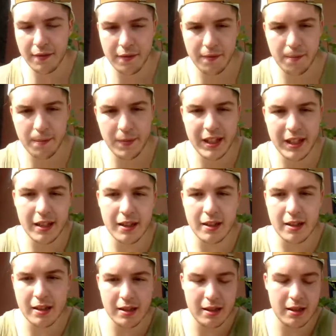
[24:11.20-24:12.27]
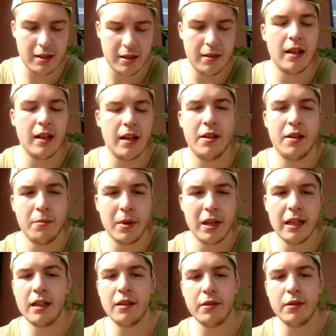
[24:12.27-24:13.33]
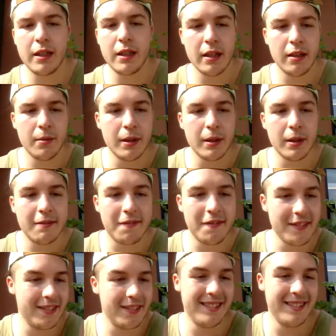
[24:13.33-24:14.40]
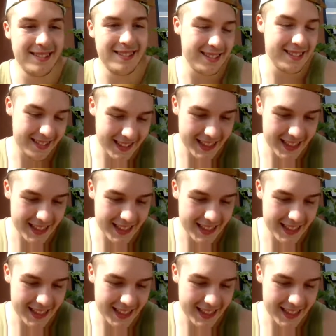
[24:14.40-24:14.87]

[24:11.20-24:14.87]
why I'm lucky I live here because humidity would kill me.